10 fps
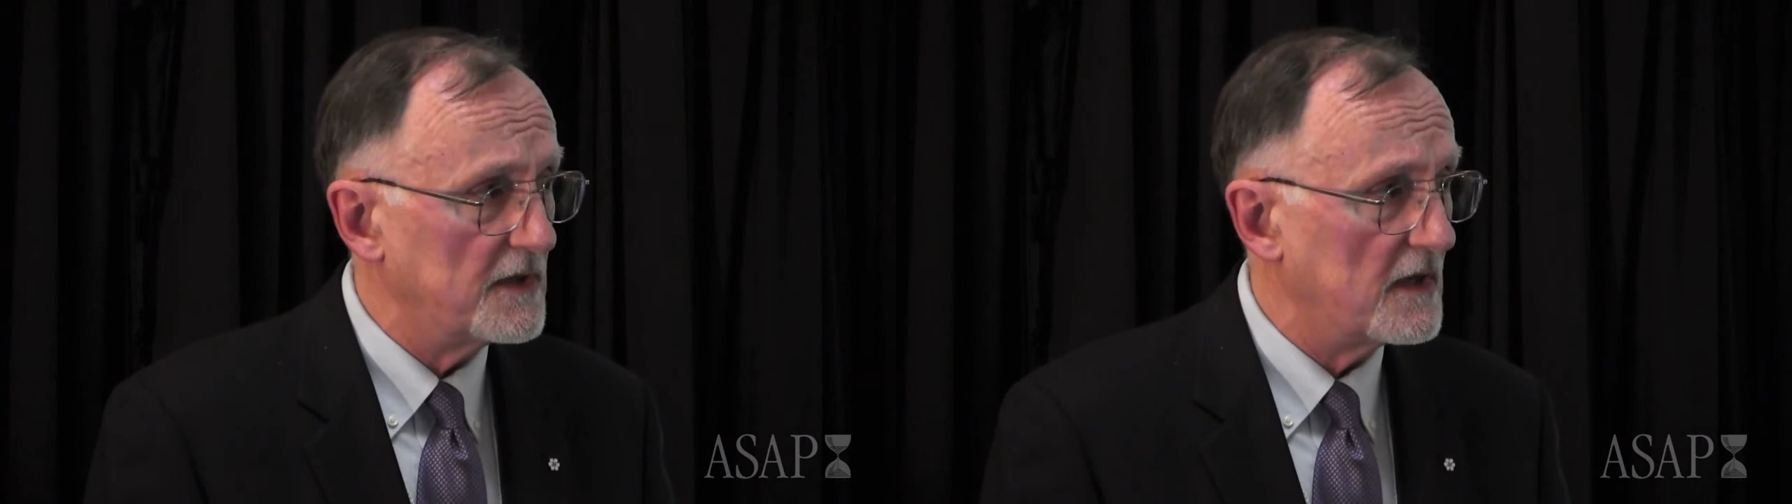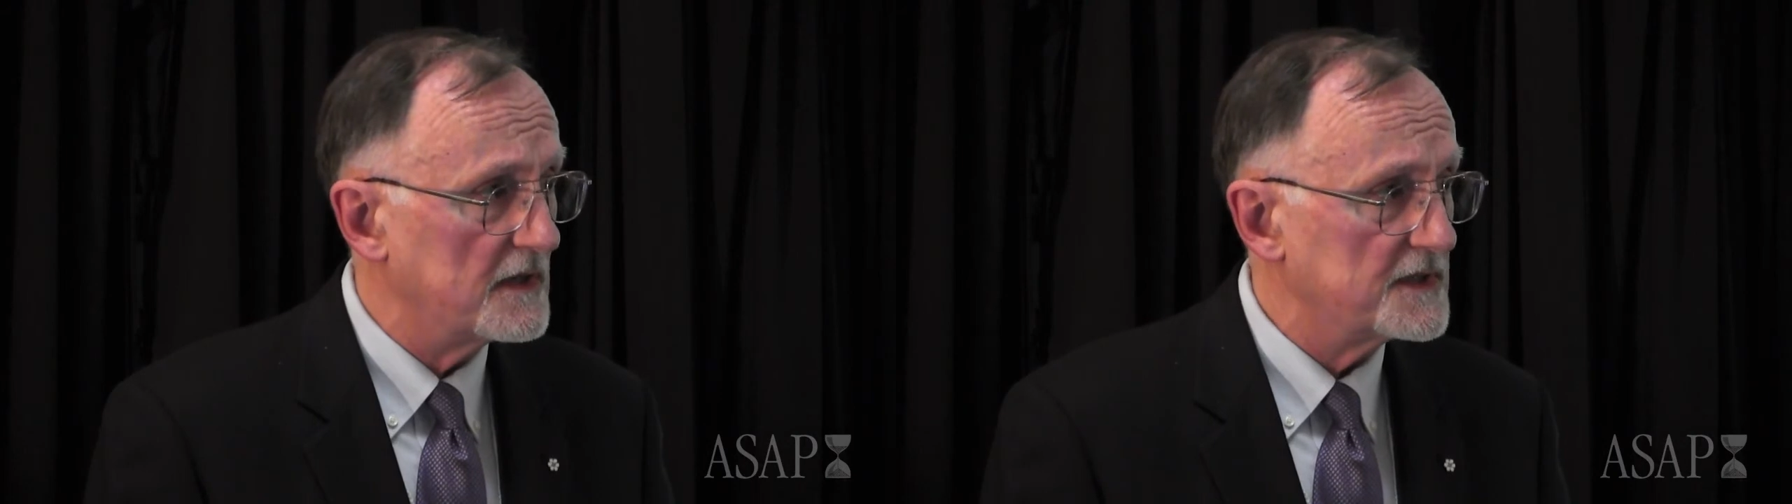
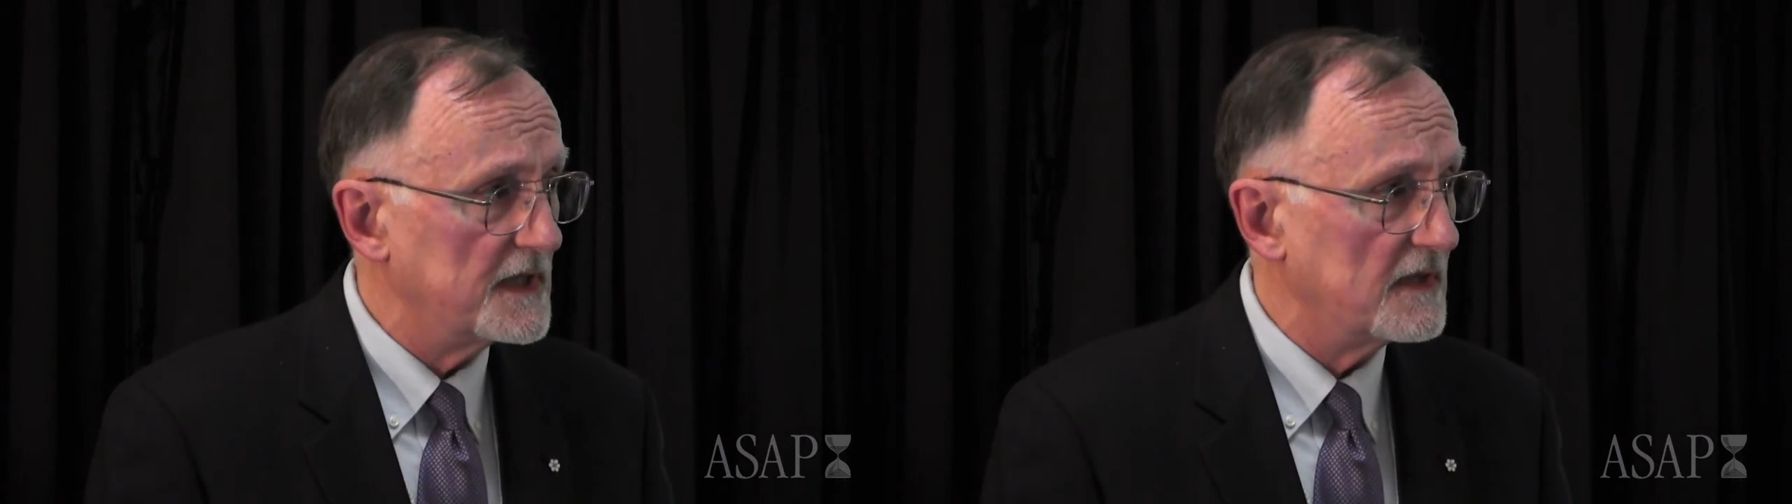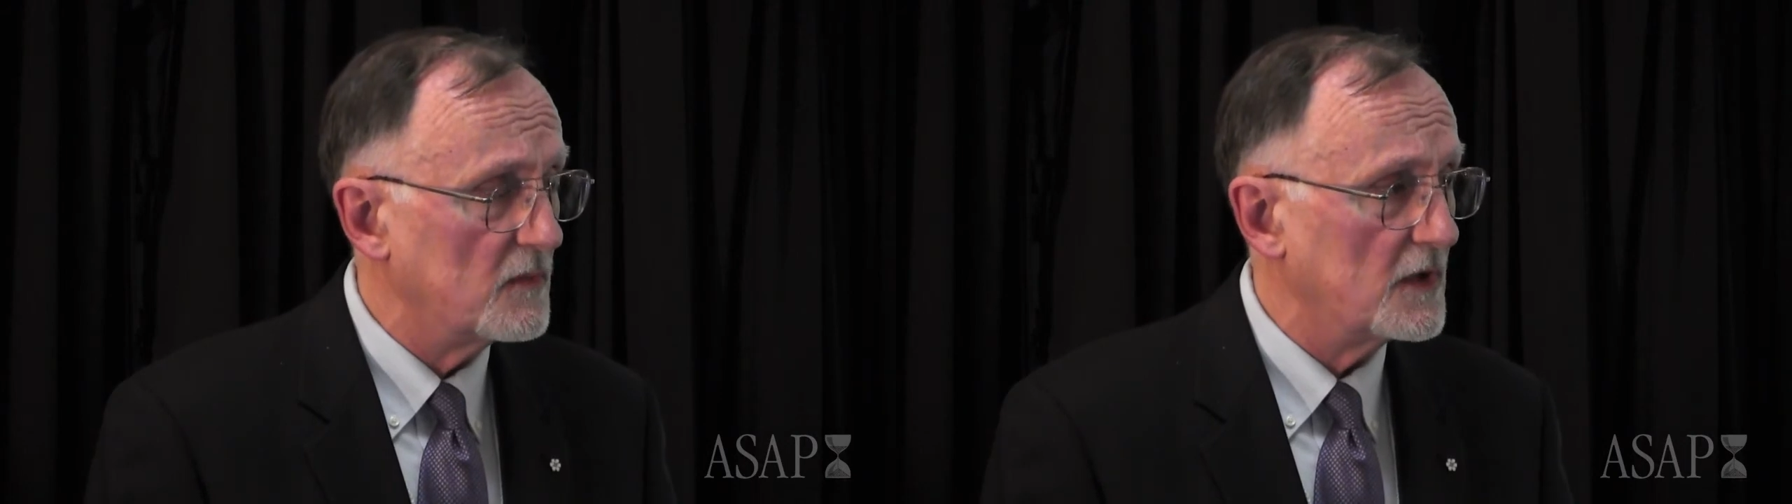a
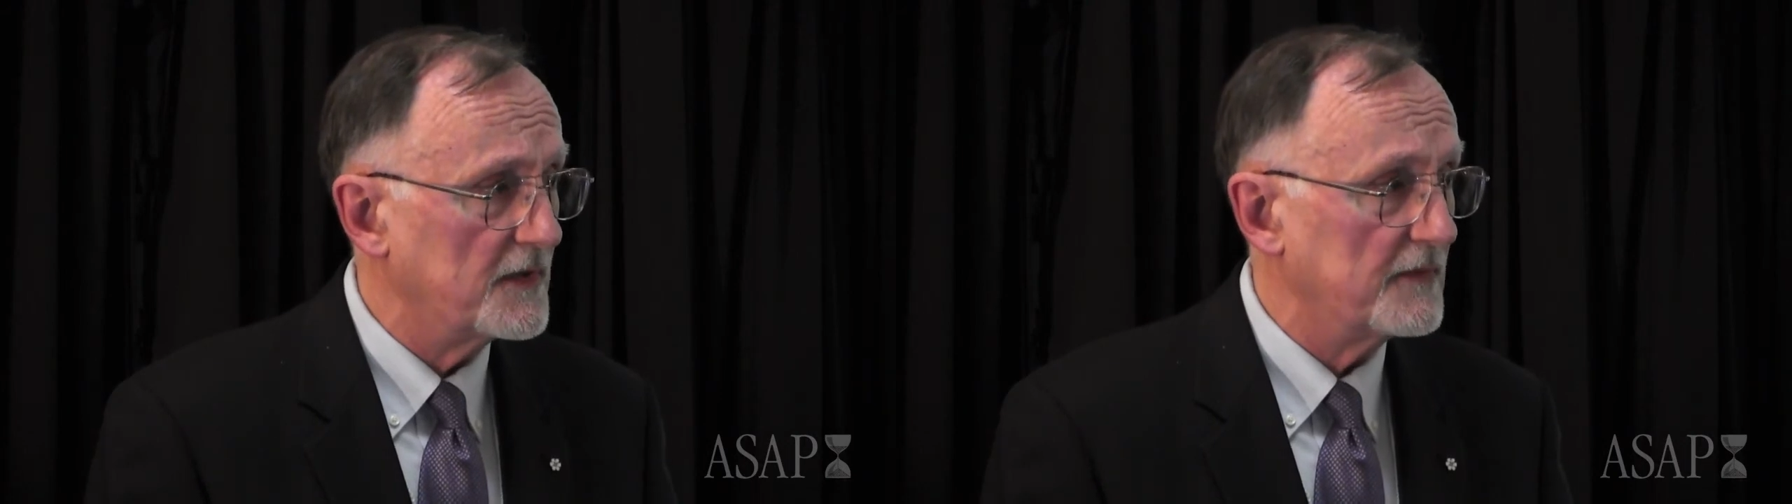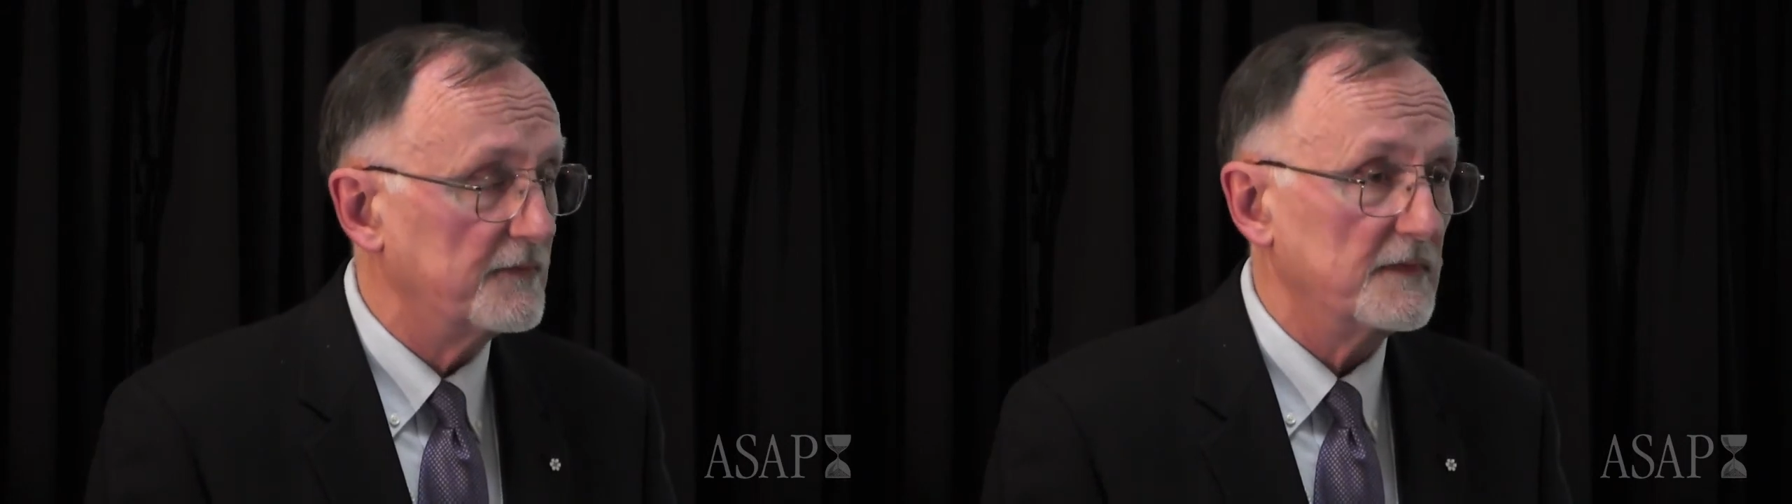year
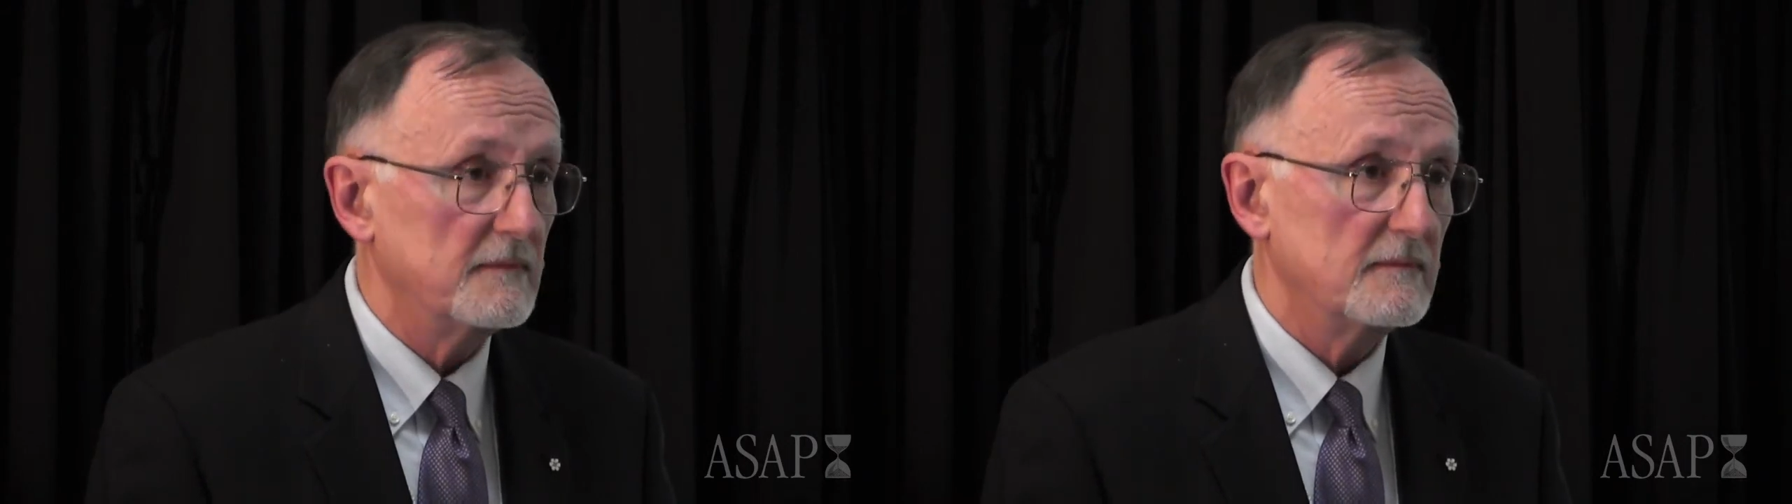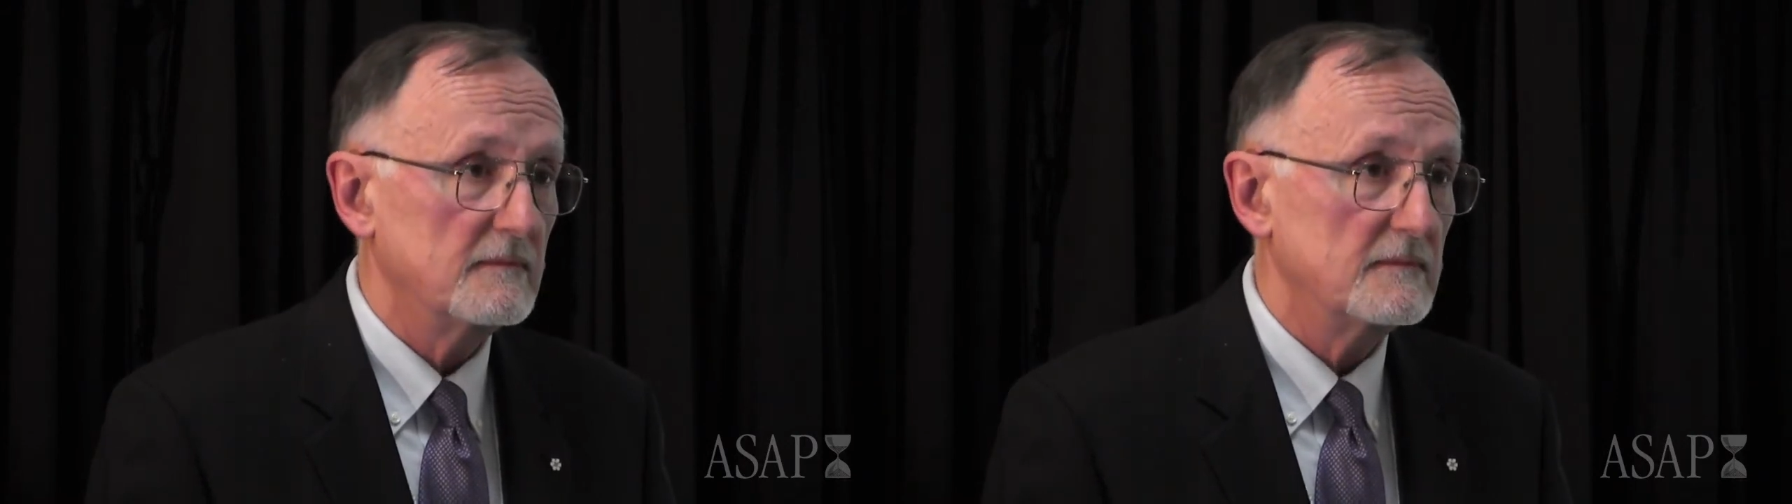worth of
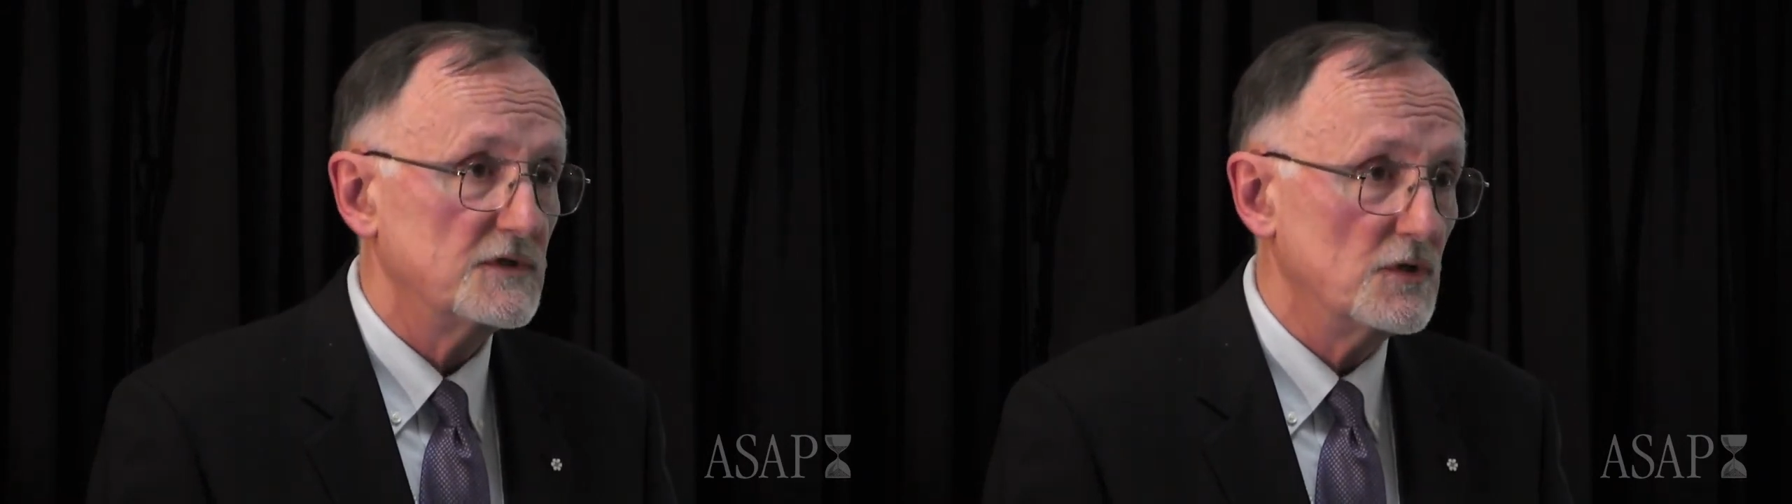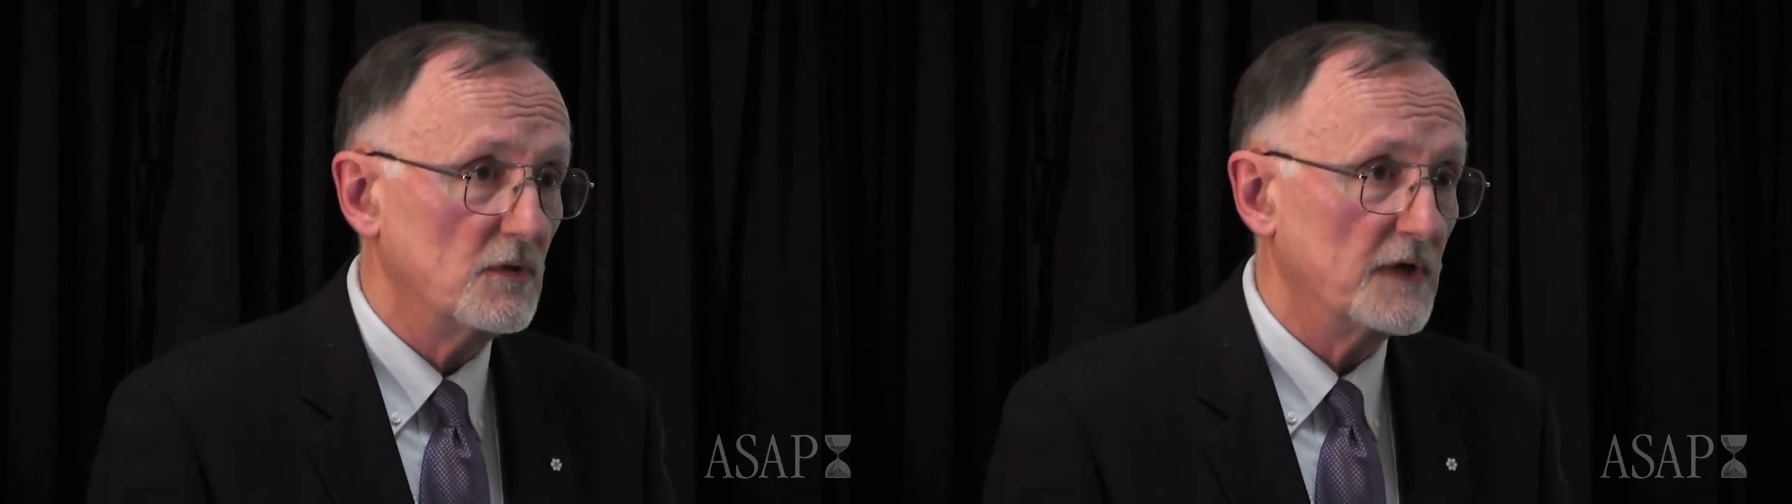
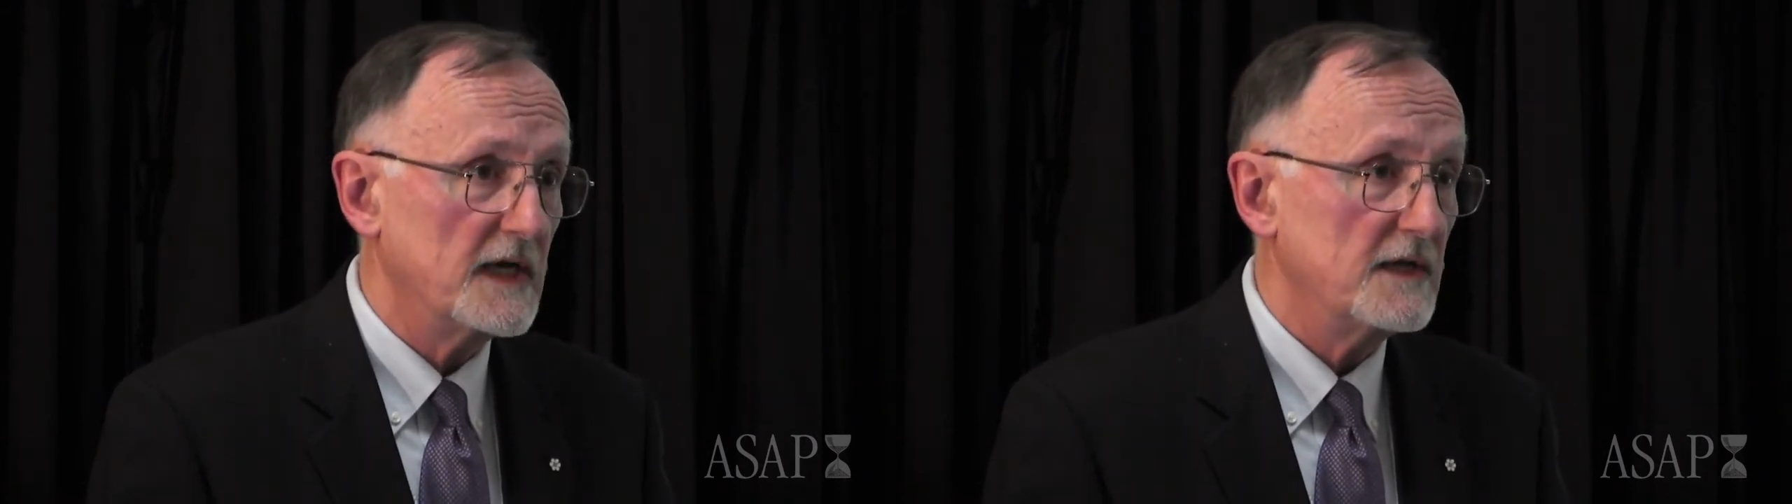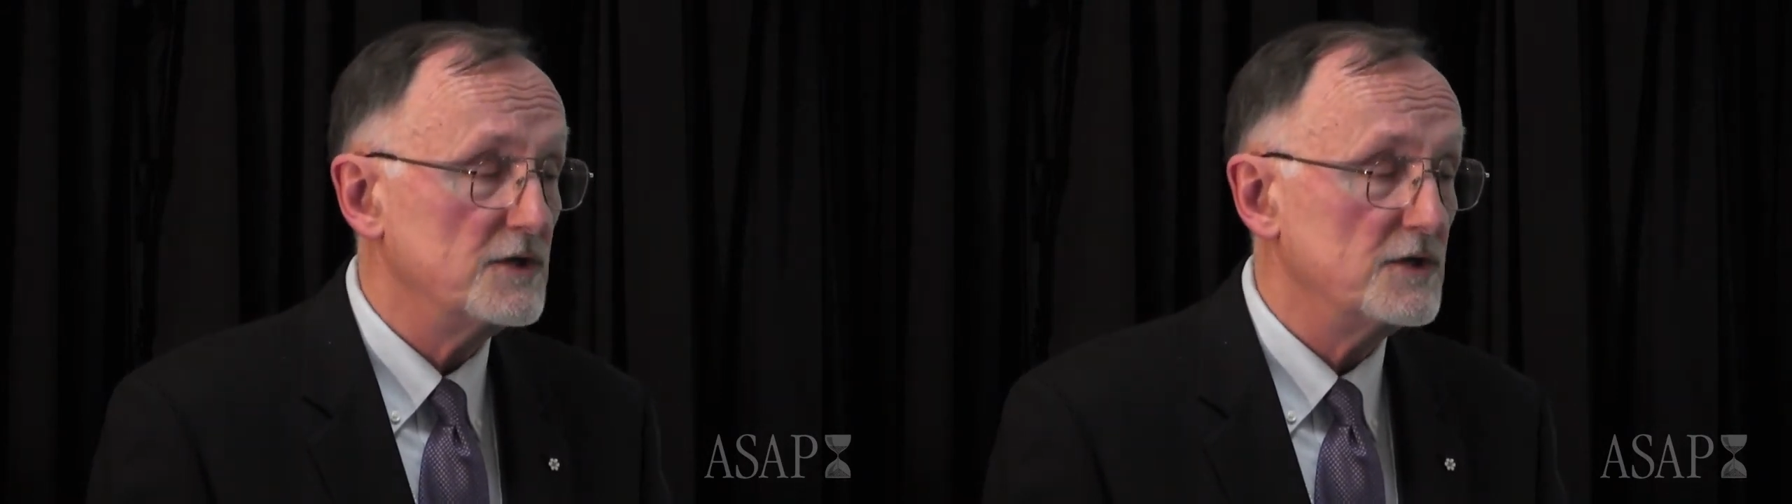jewelry.